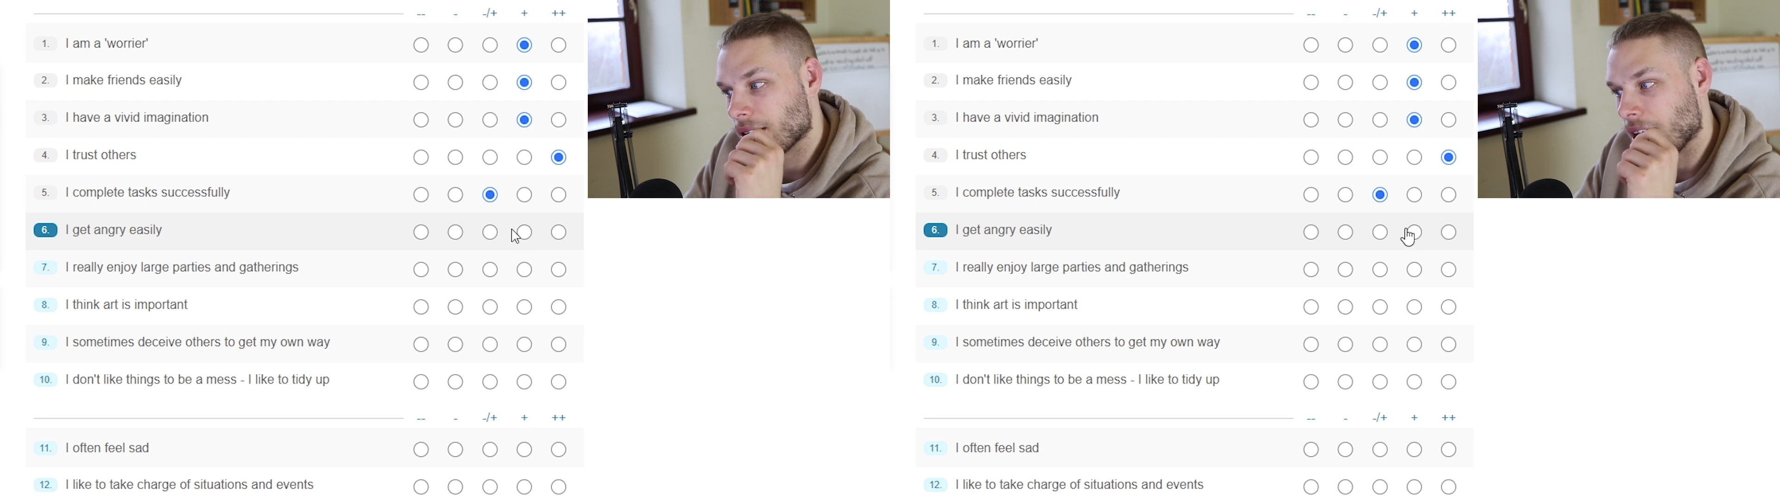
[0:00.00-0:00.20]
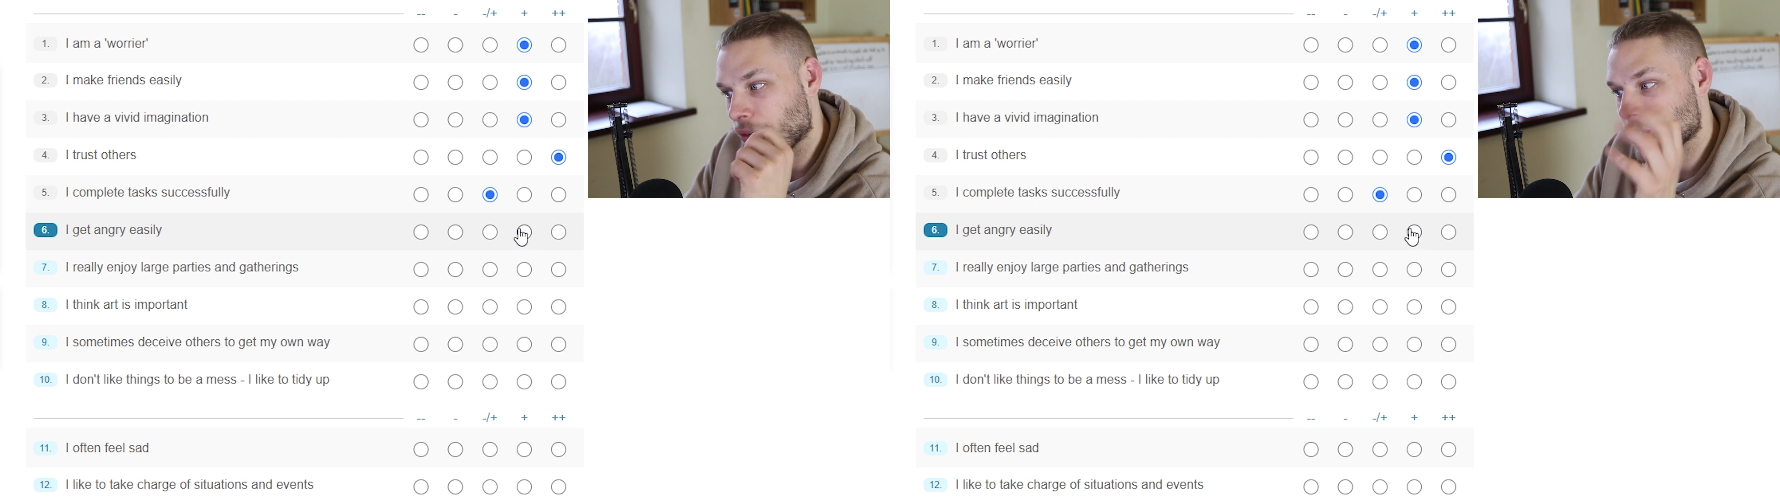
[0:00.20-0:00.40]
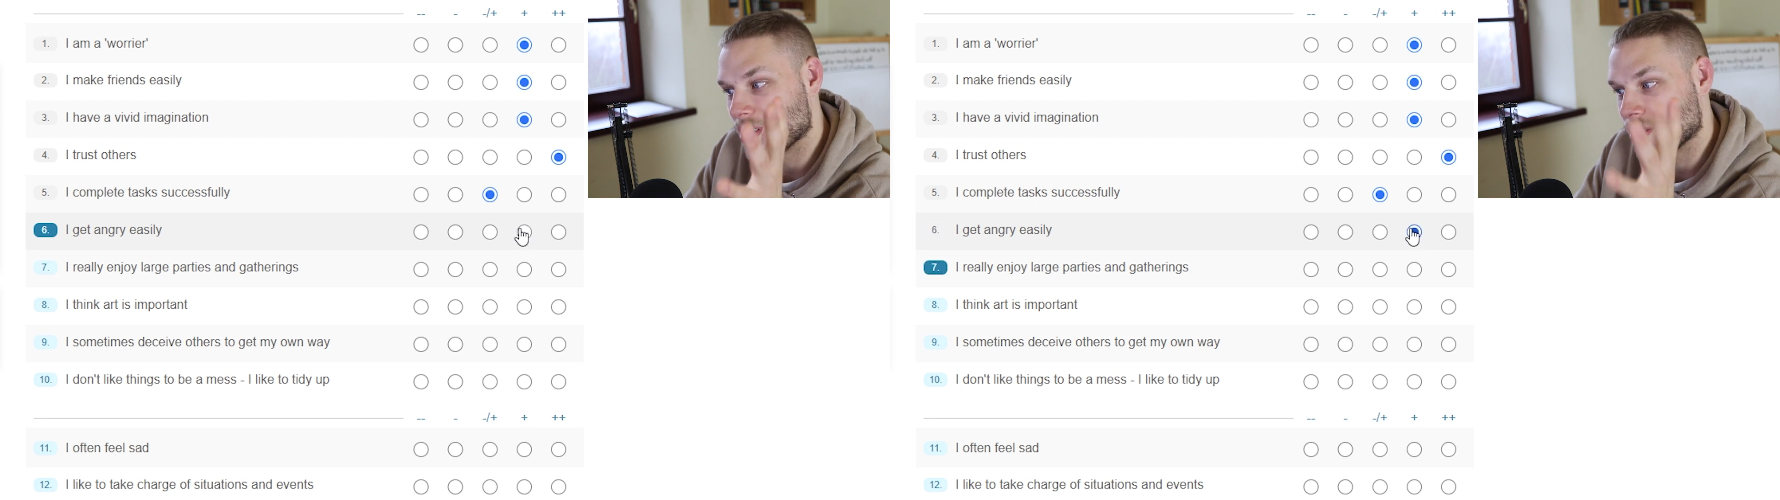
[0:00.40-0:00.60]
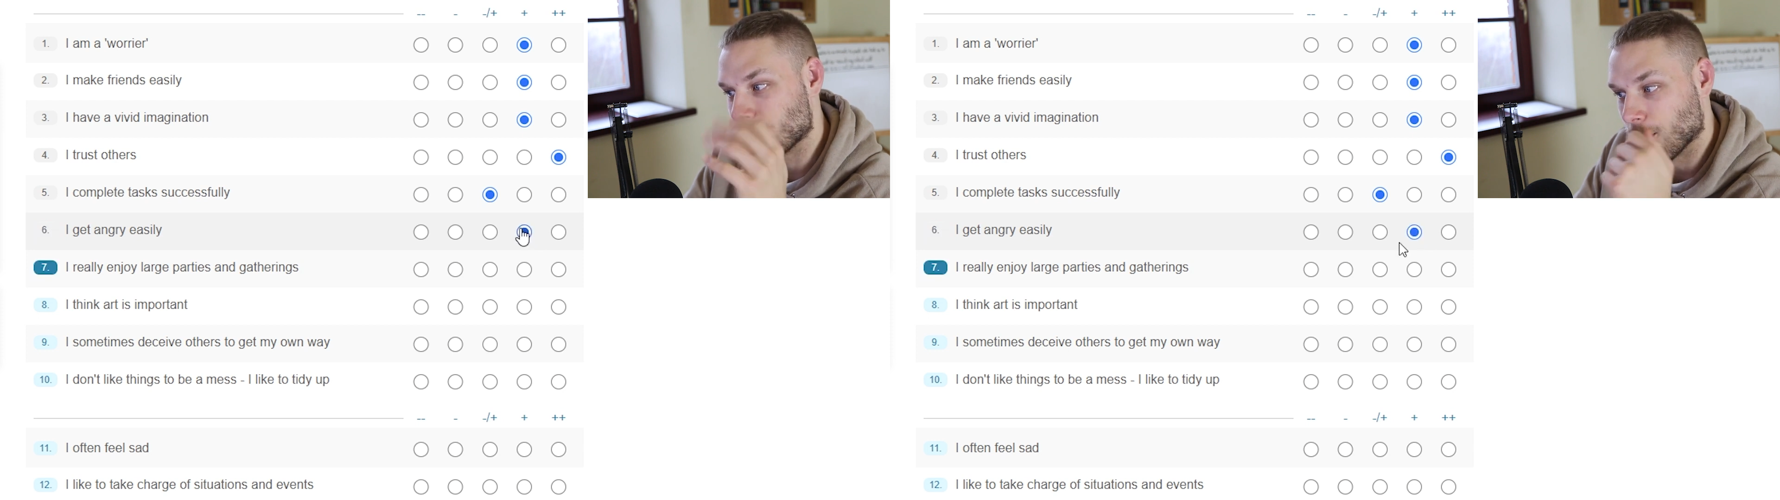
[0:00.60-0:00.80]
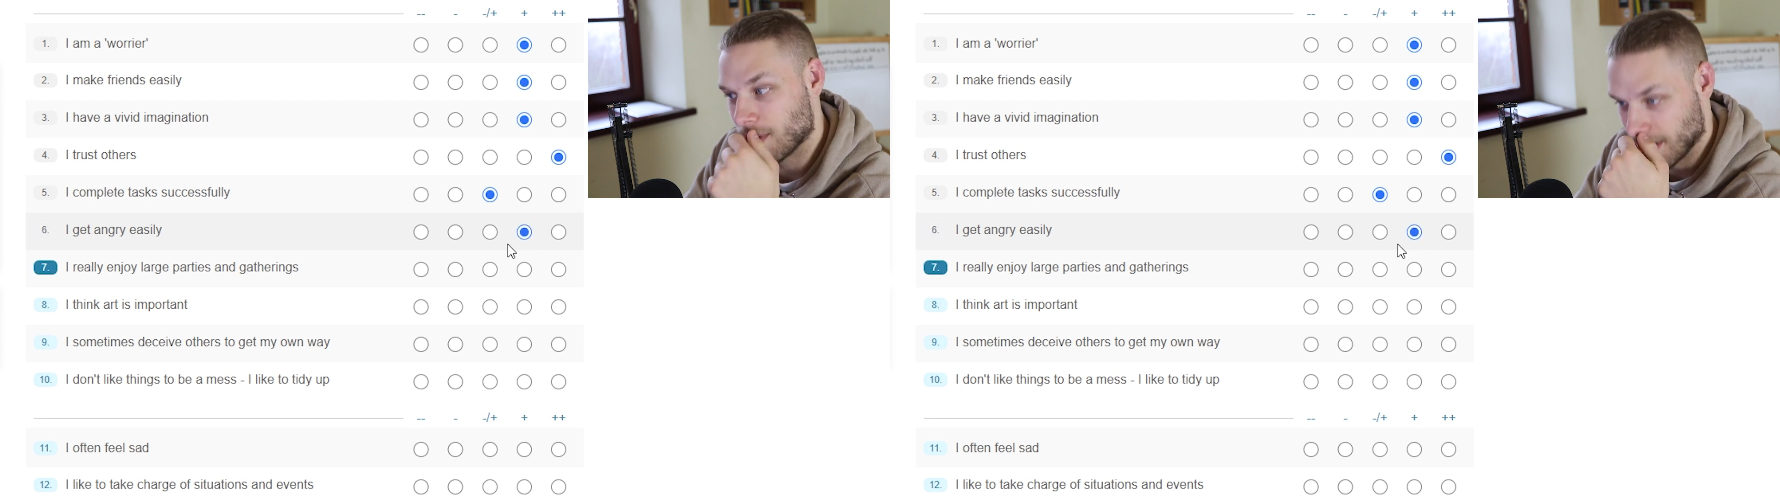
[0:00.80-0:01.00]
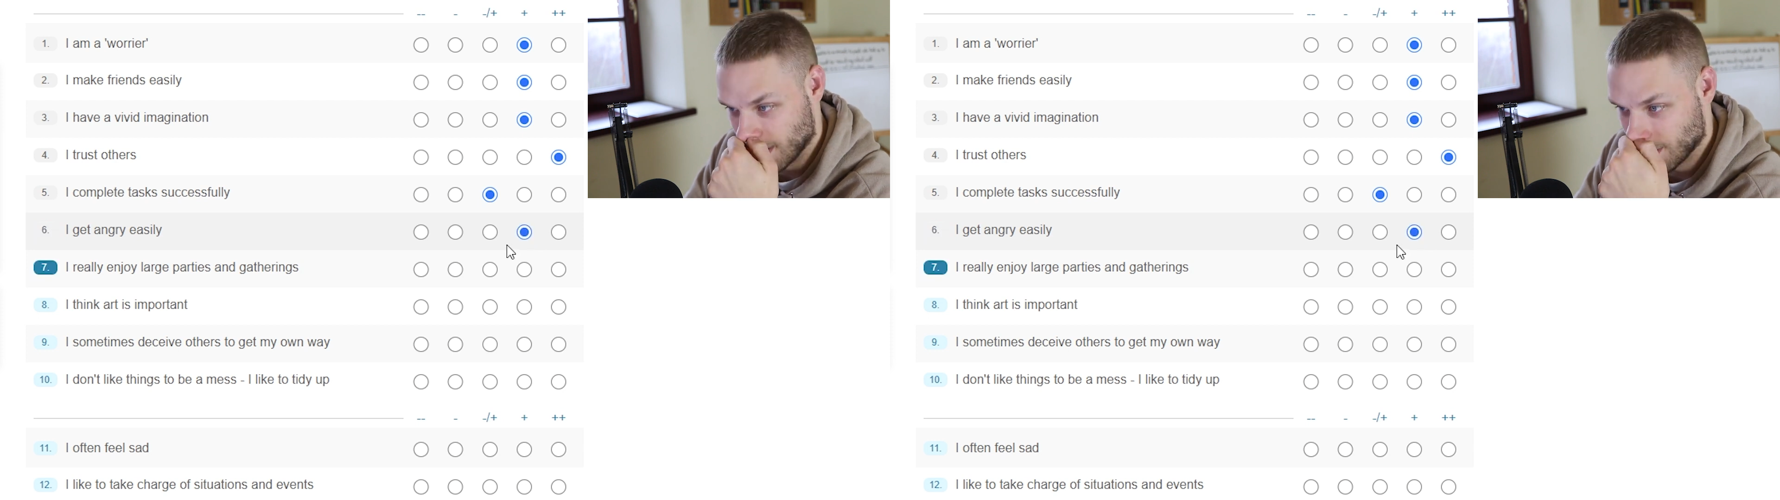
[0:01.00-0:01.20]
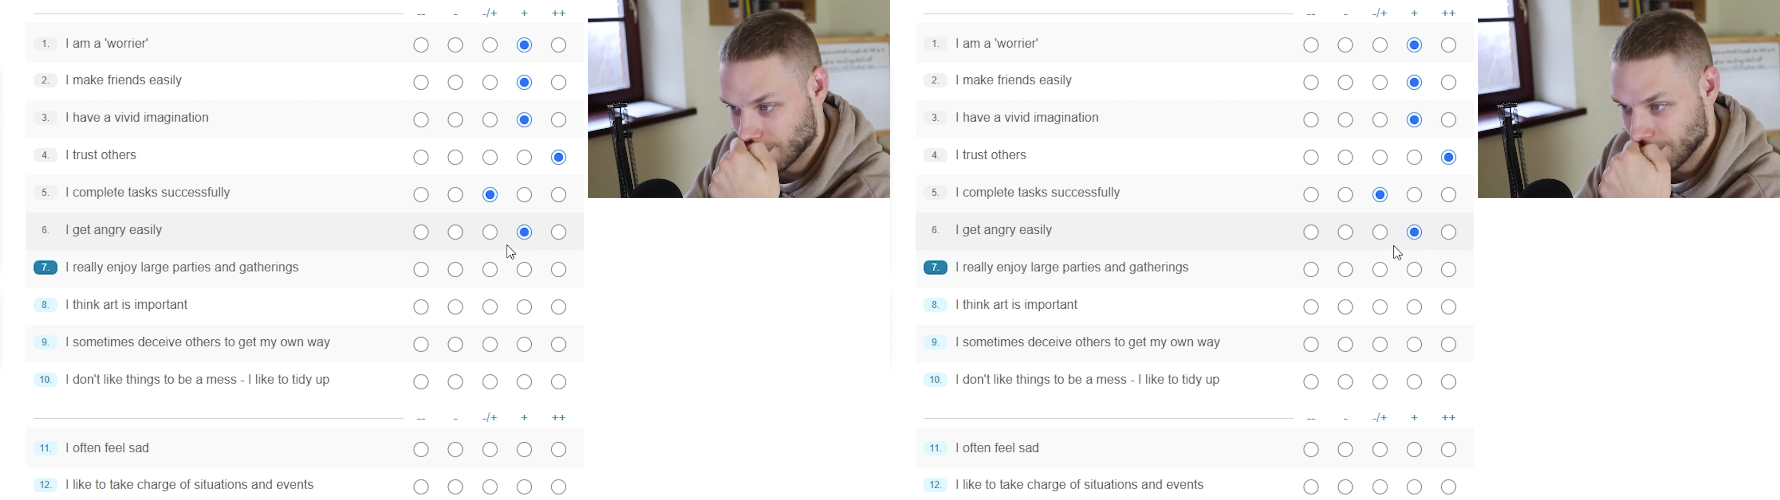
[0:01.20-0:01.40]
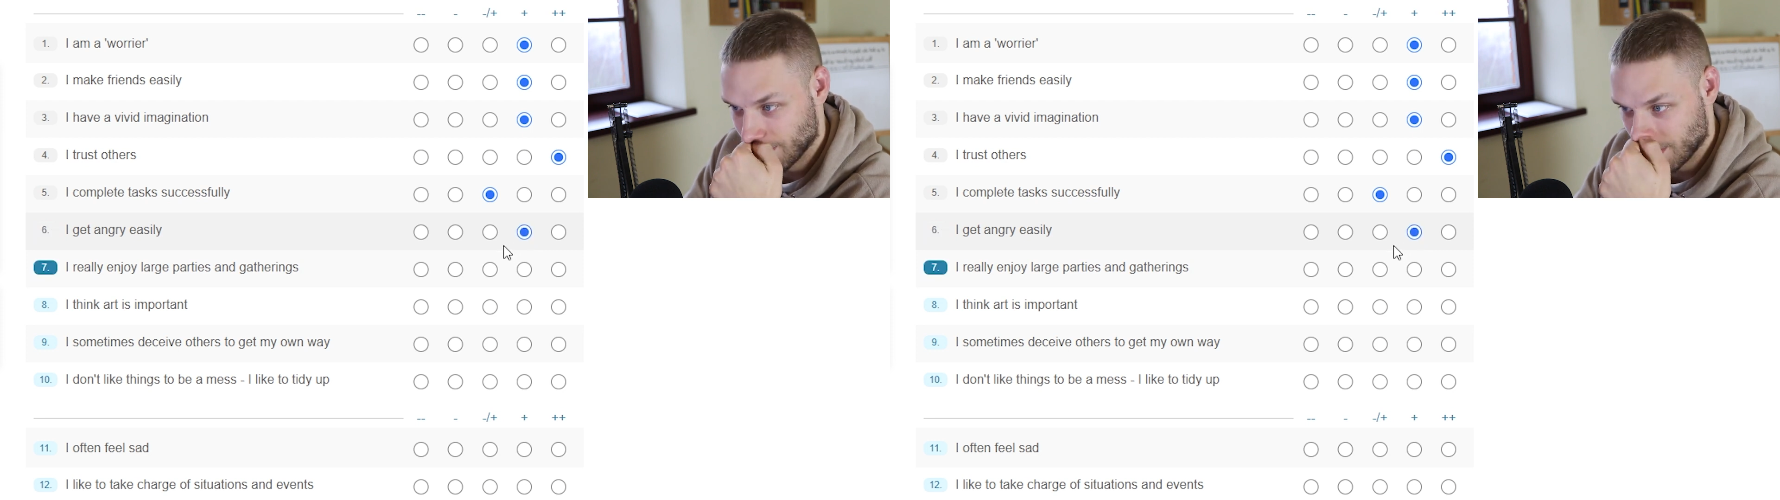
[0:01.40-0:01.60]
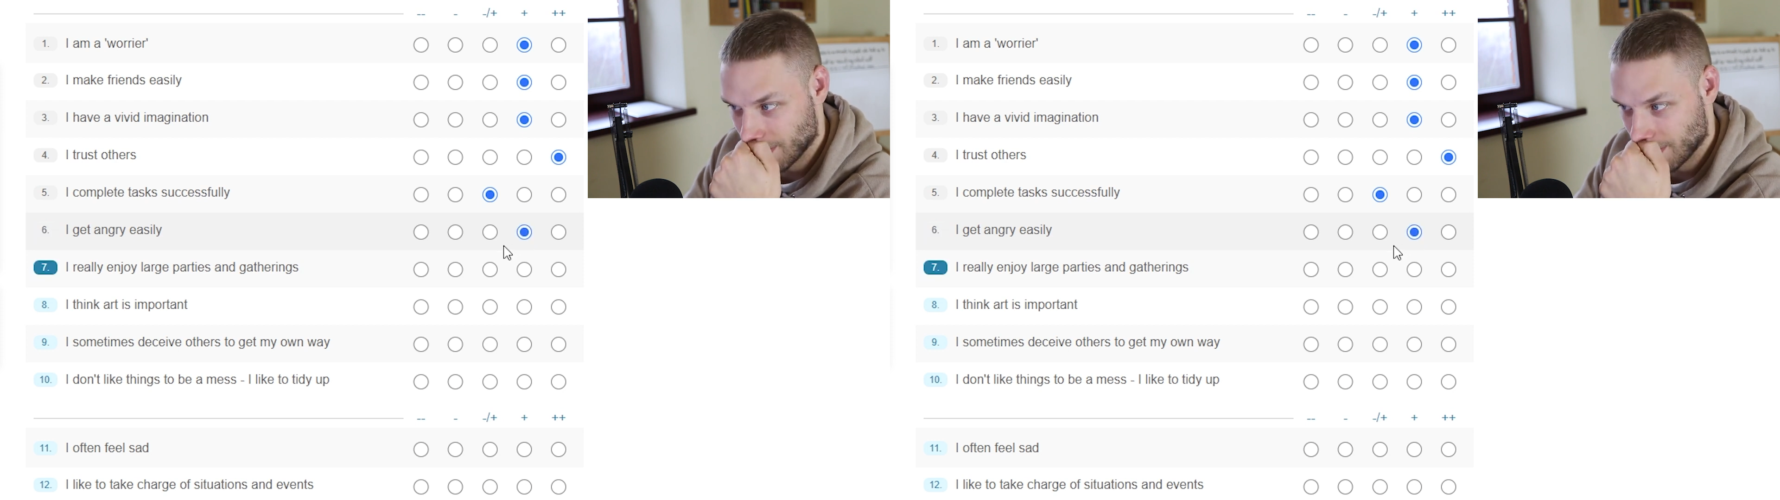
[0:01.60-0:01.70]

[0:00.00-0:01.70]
ever since stoicism,